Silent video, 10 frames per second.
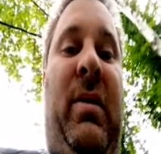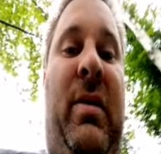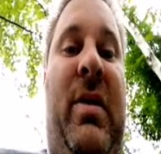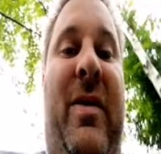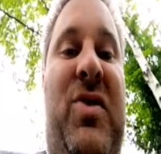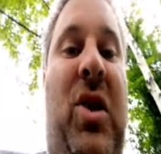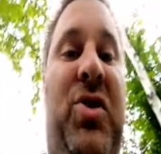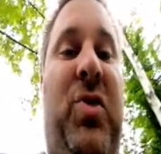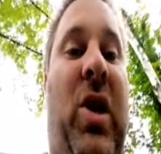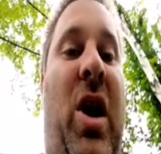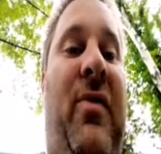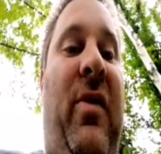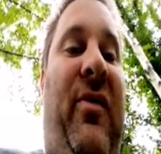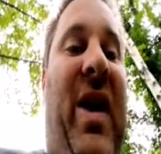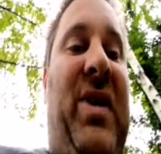There is also a lot of other
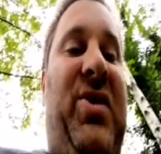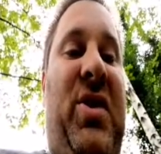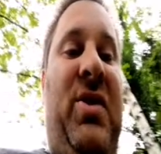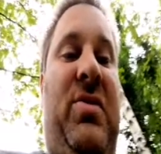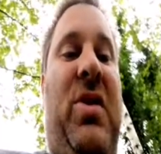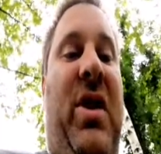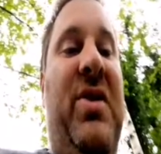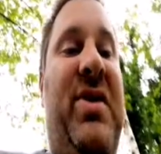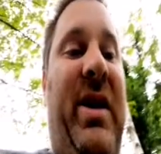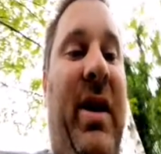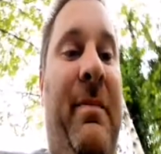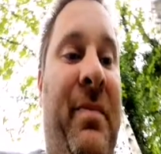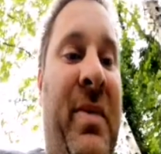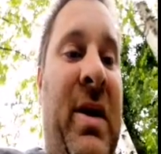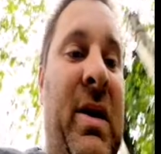factors to consider,
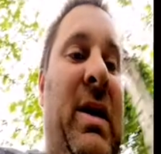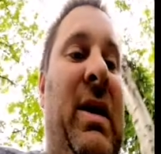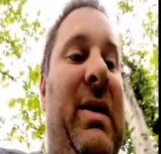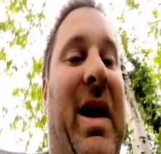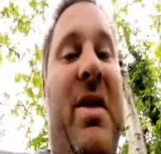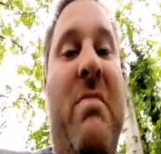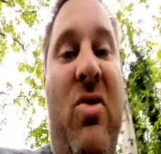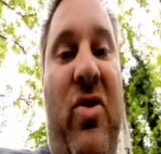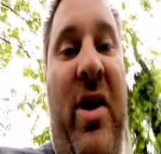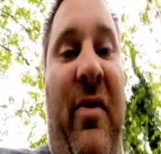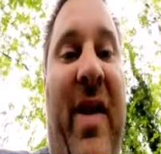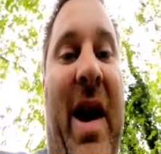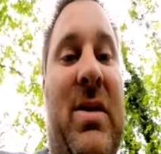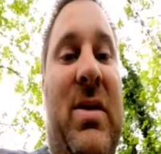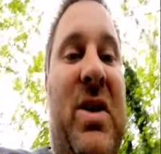like the mirroring
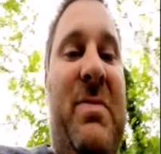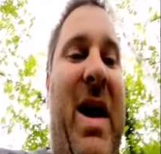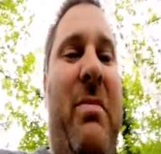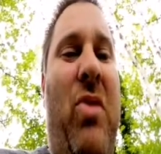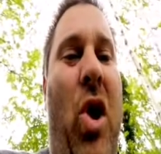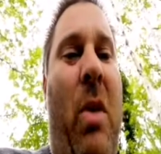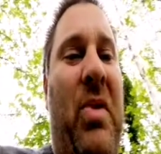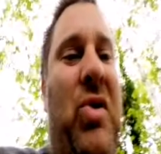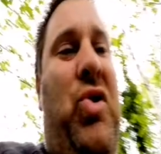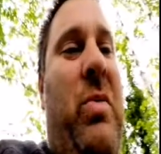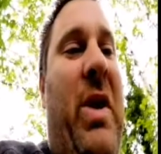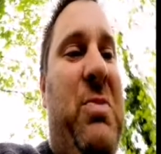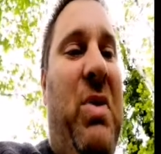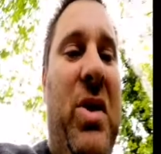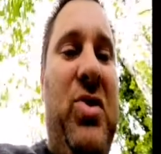effect, and there's many more, but there's too many to
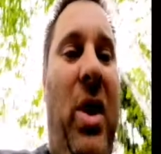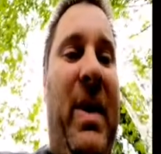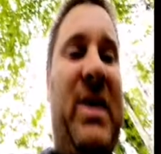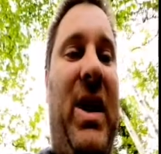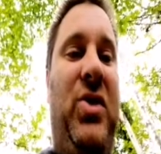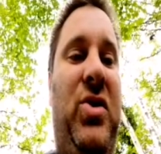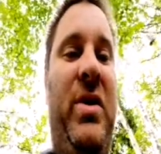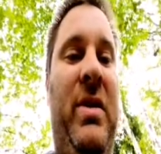put in this comment section.